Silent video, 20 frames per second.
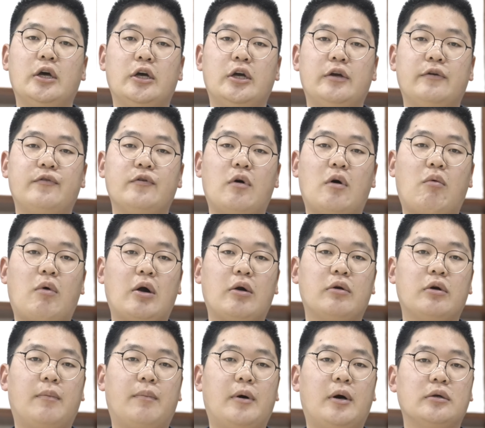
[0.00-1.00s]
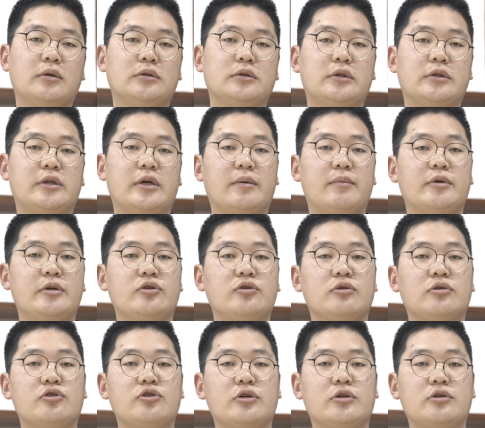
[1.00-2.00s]
If you are worried about the
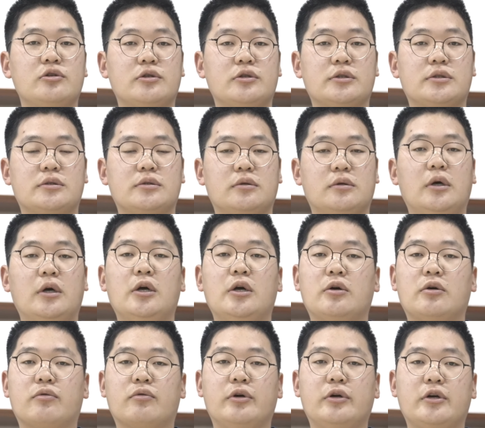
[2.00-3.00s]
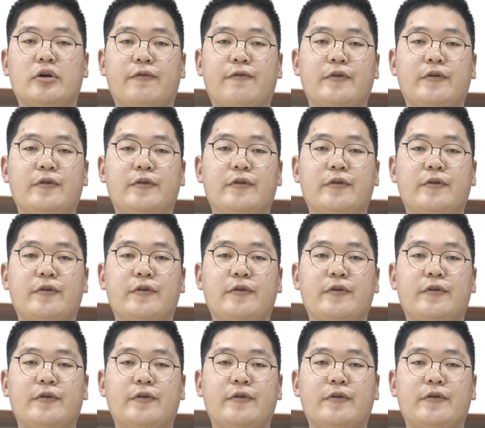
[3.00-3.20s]
dimensional changes, critical